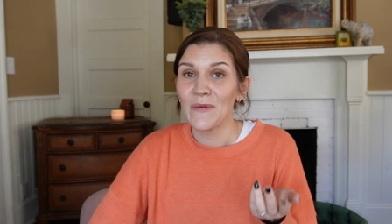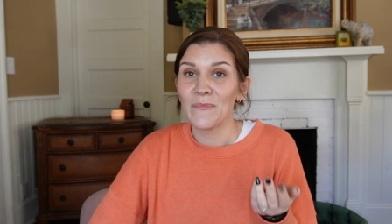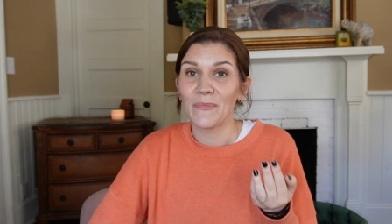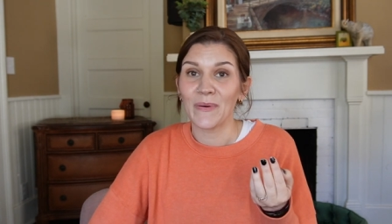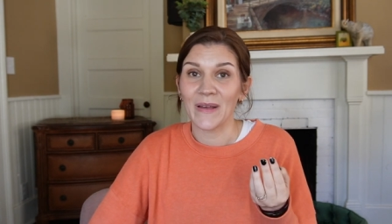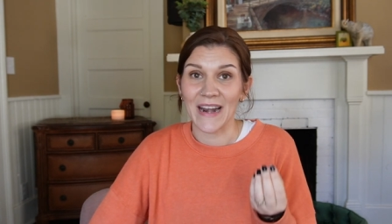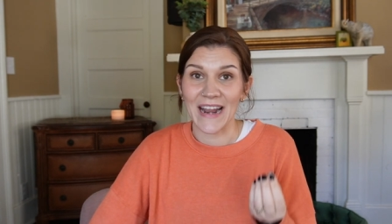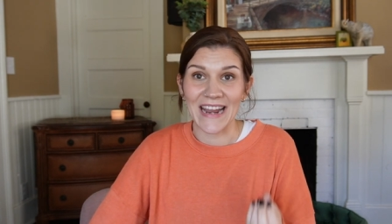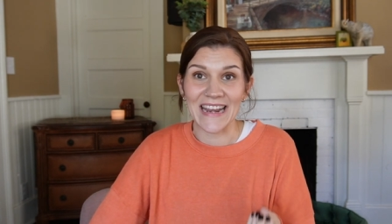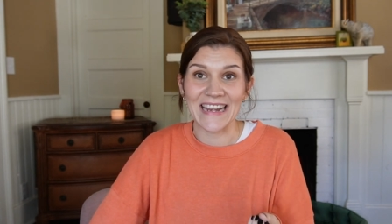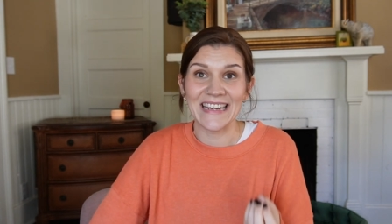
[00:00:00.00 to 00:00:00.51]
but
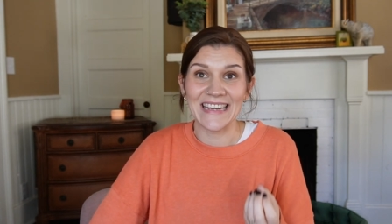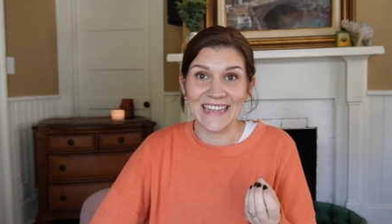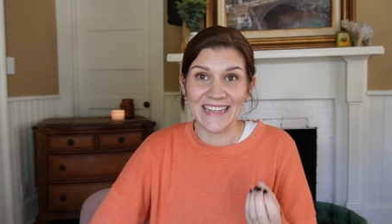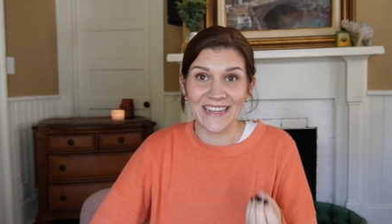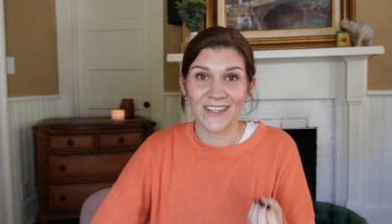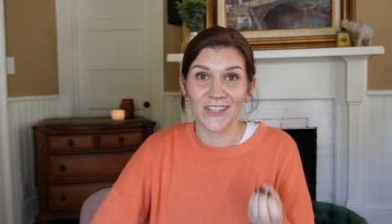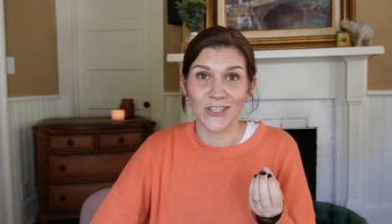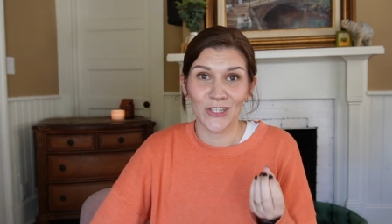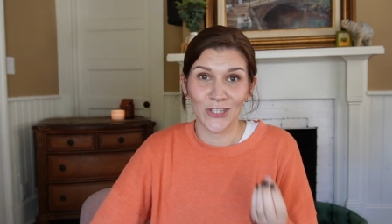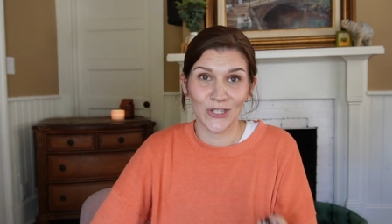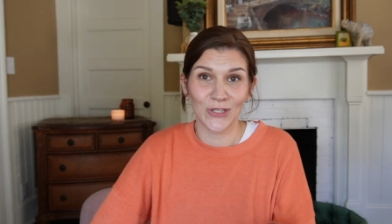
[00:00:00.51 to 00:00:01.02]
I need
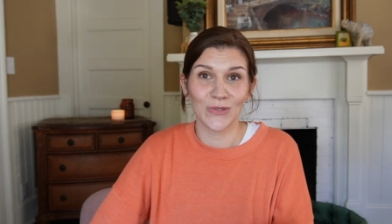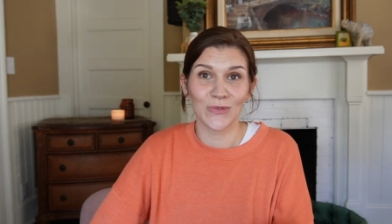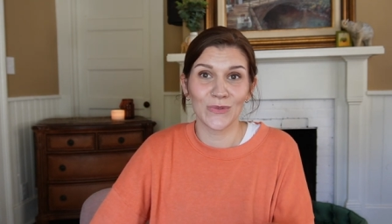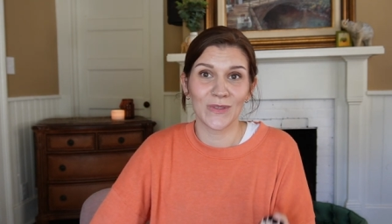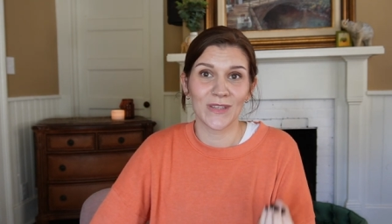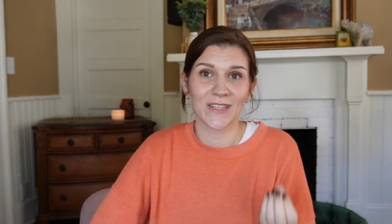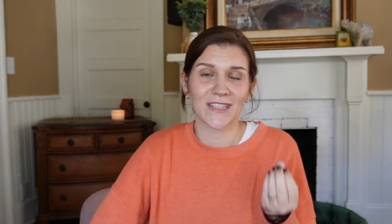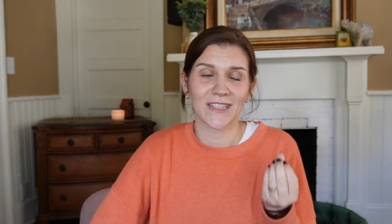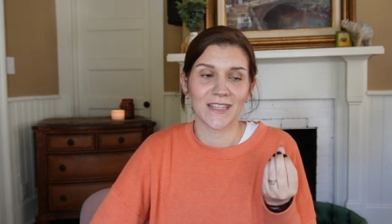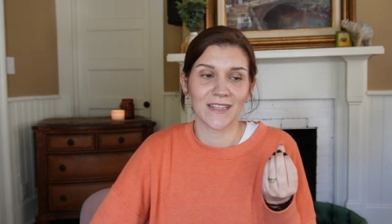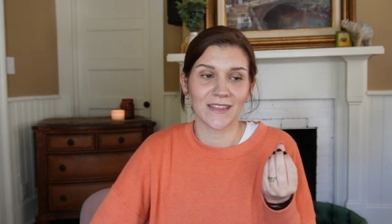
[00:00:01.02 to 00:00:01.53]
a shoe
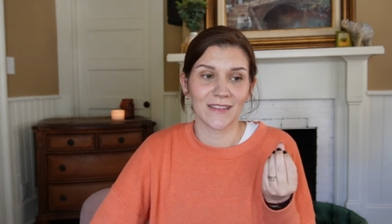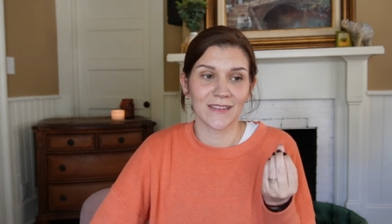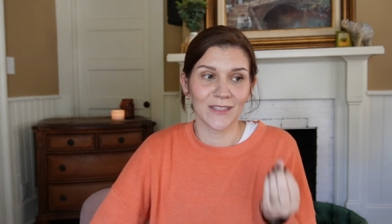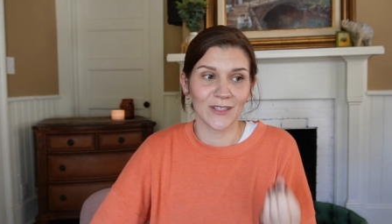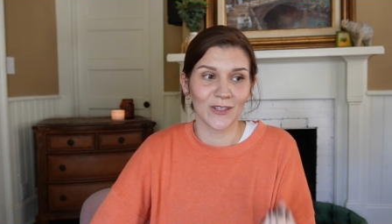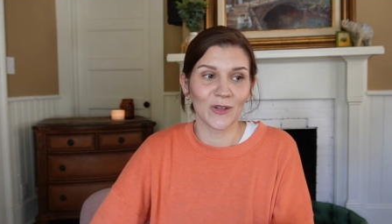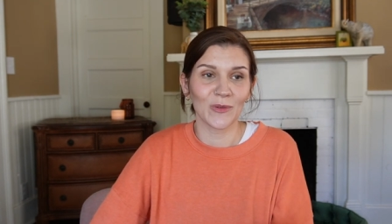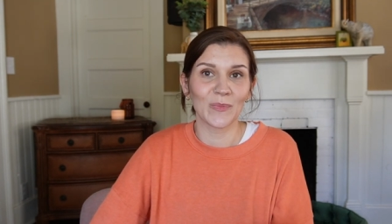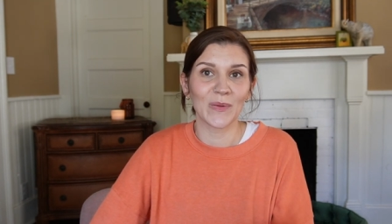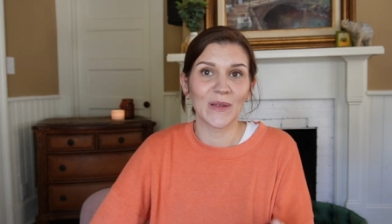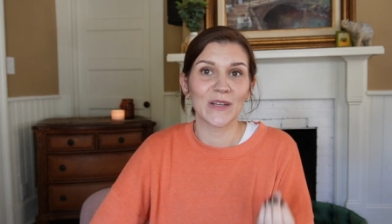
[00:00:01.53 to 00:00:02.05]
that's a
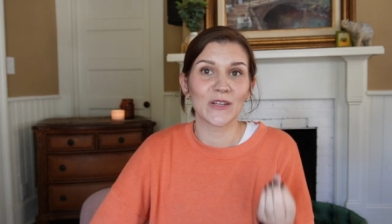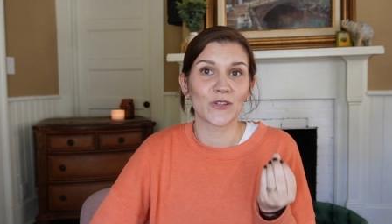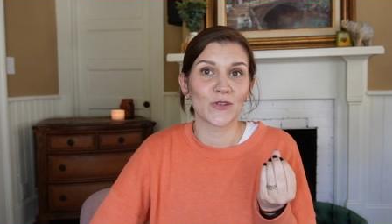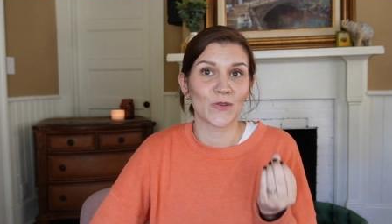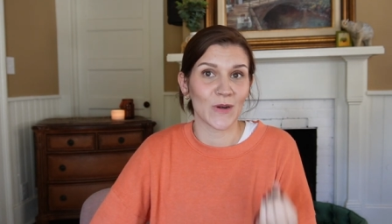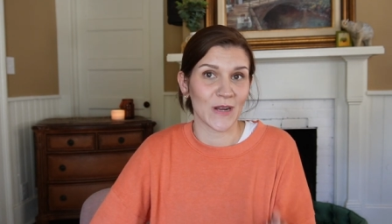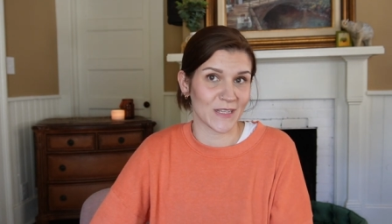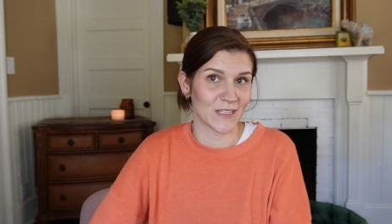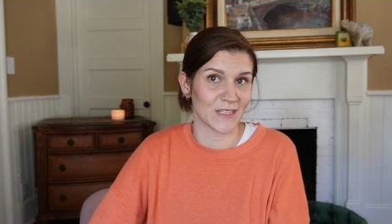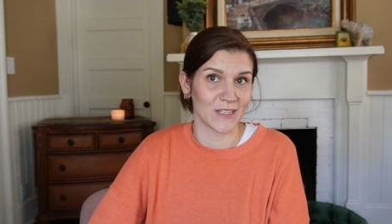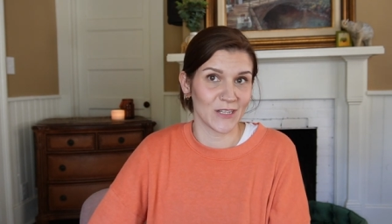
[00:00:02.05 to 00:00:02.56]
little bit
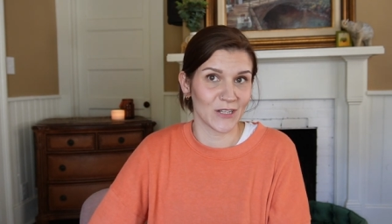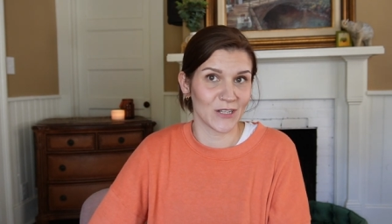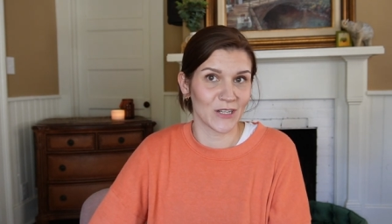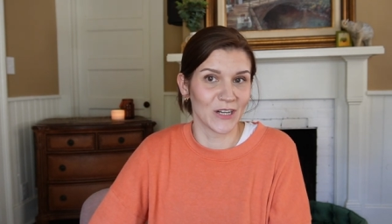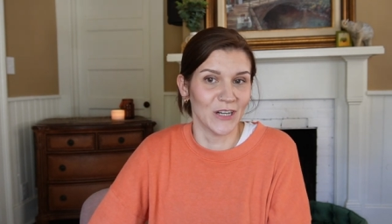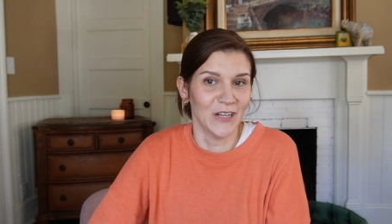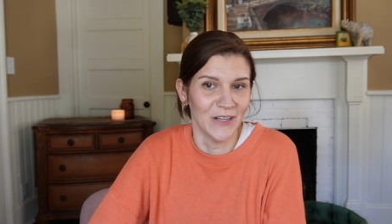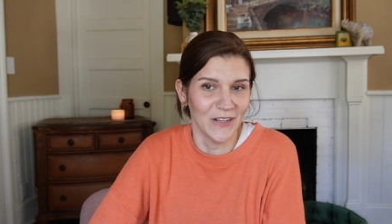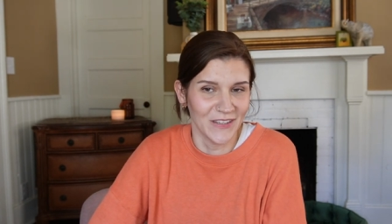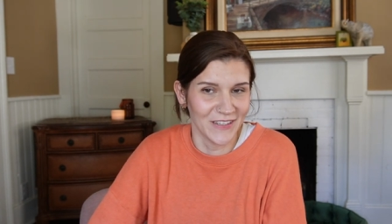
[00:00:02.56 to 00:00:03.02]
dressier.